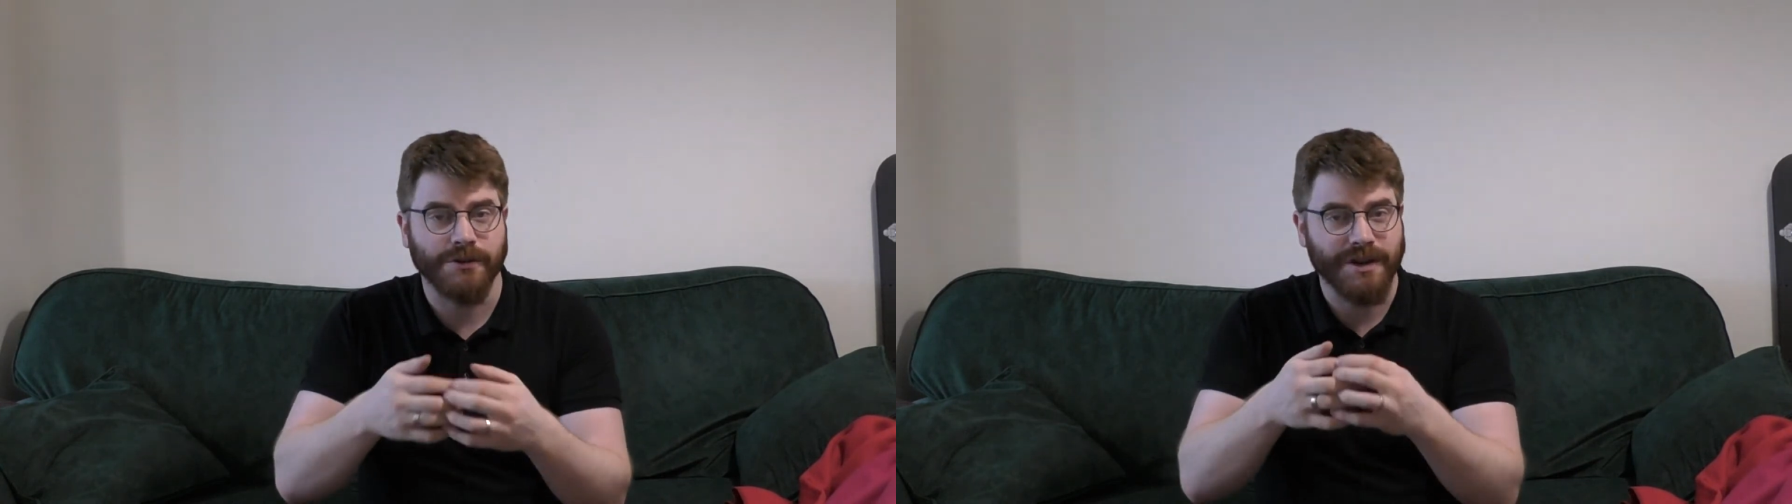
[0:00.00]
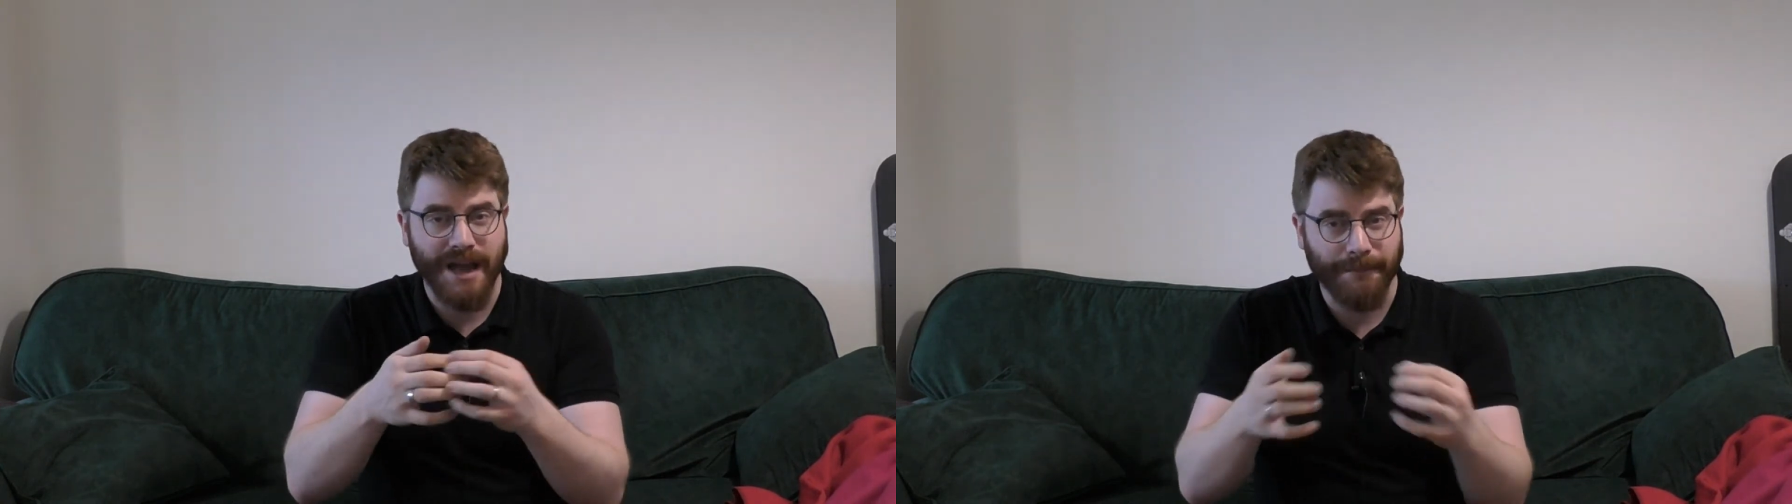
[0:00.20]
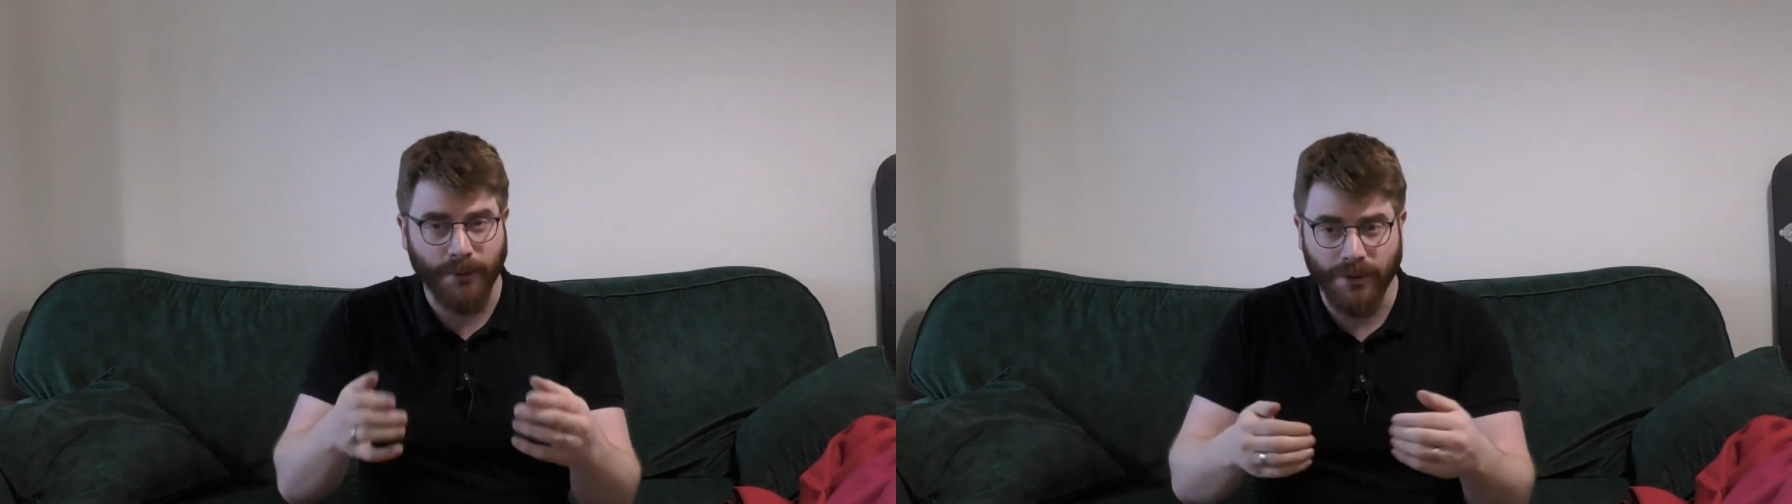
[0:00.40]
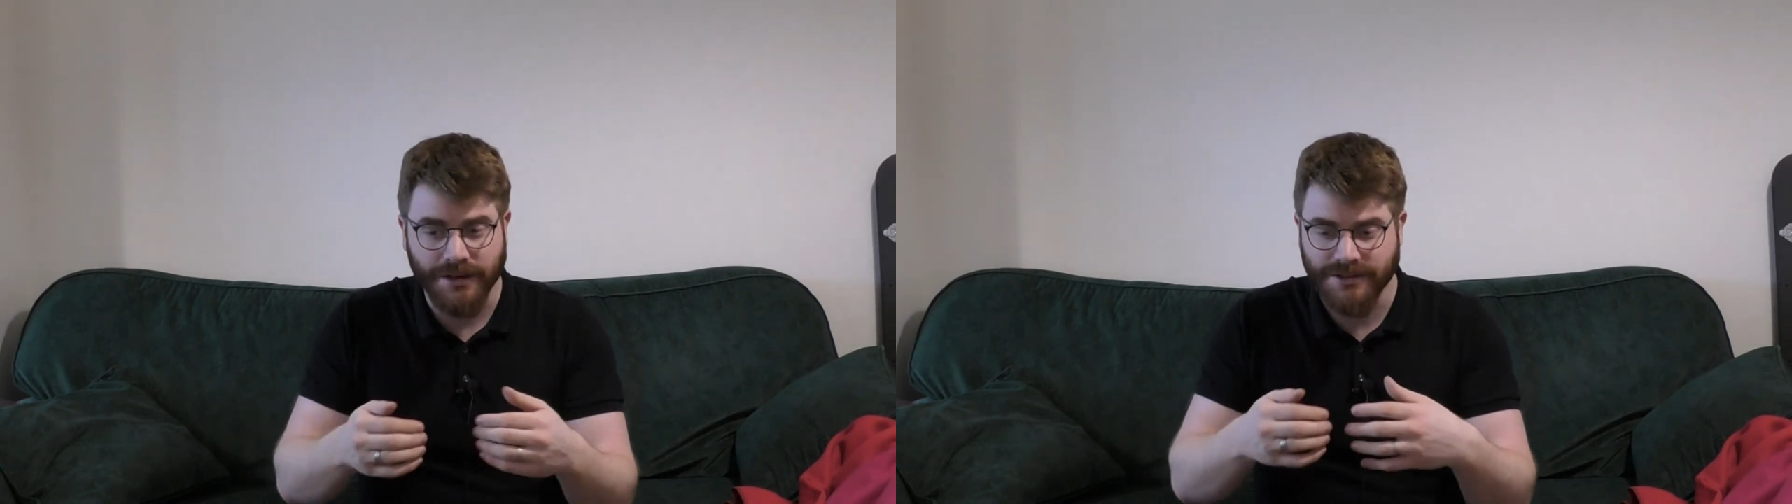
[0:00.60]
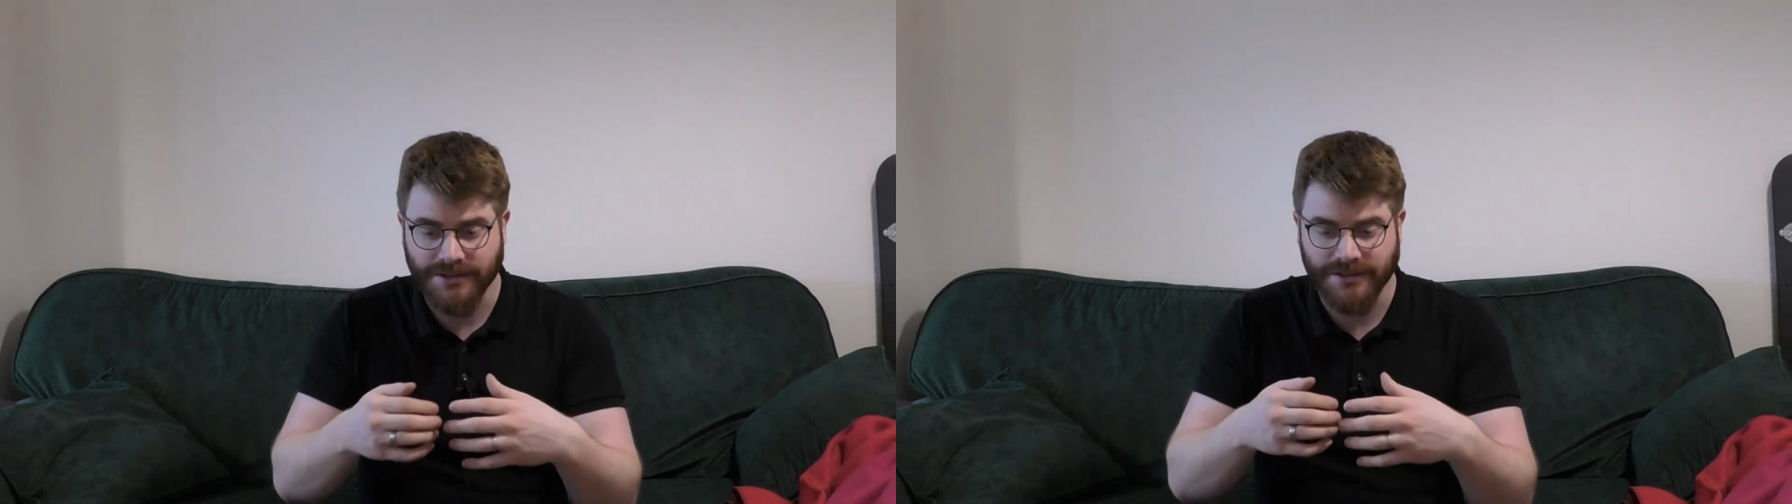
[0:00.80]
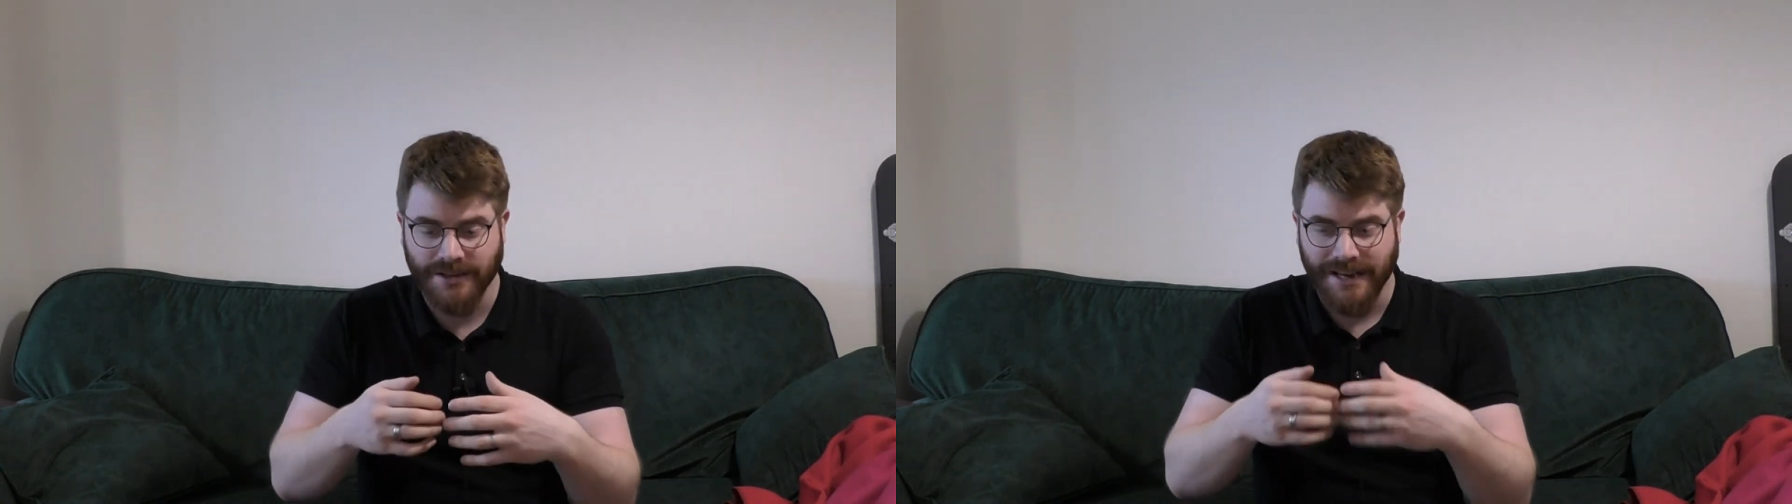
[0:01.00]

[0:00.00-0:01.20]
You get points